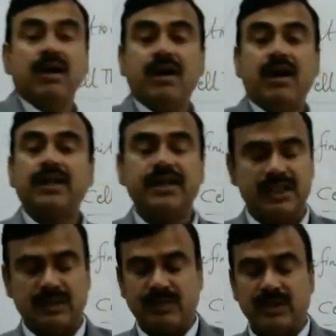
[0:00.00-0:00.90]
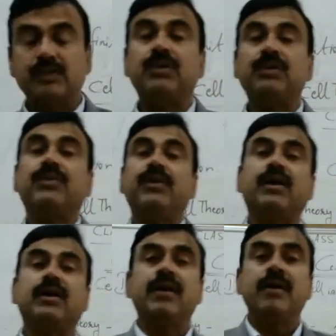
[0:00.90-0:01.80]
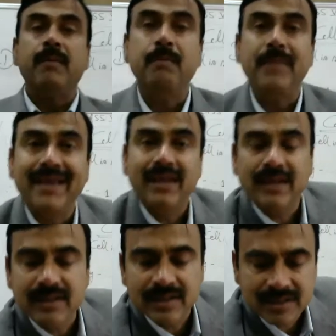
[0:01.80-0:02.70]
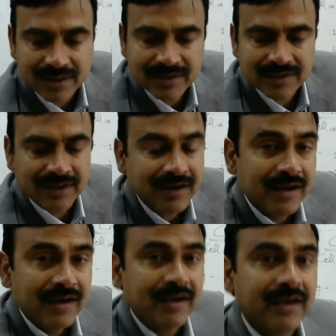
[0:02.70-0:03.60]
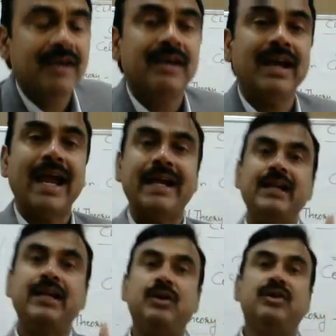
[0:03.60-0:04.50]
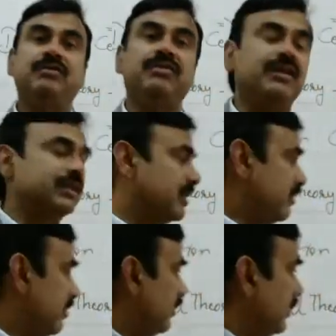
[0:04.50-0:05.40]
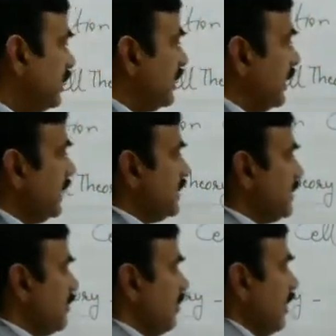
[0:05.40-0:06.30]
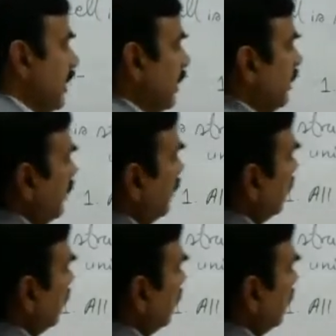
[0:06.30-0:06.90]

are responsible for making structure and doing function. All these cells are